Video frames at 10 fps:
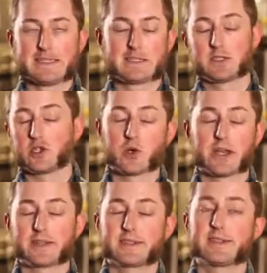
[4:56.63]
the
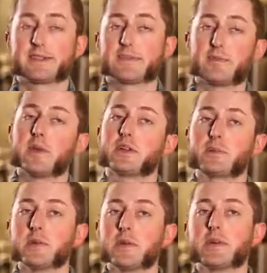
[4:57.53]
greatest hits of British
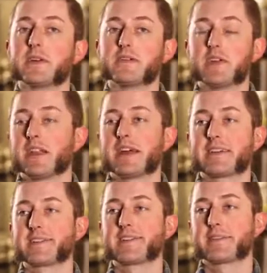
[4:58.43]
brewing of the
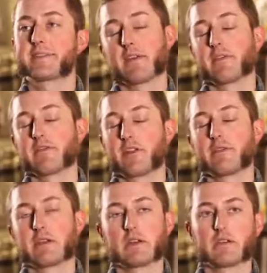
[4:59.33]
last like
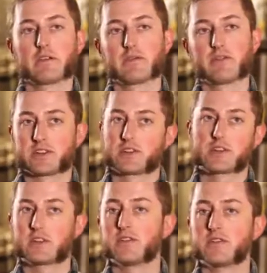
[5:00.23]
75 years, which
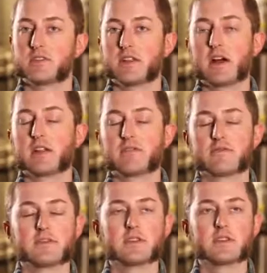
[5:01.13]
includes a lot of
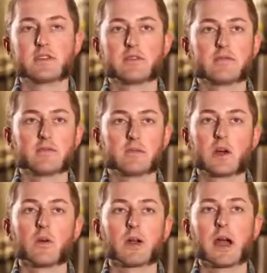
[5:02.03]
really
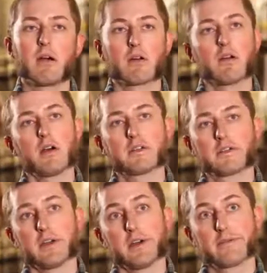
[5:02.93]
lower alcohol
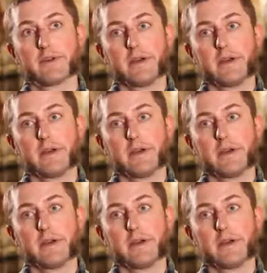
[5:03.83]
stuff.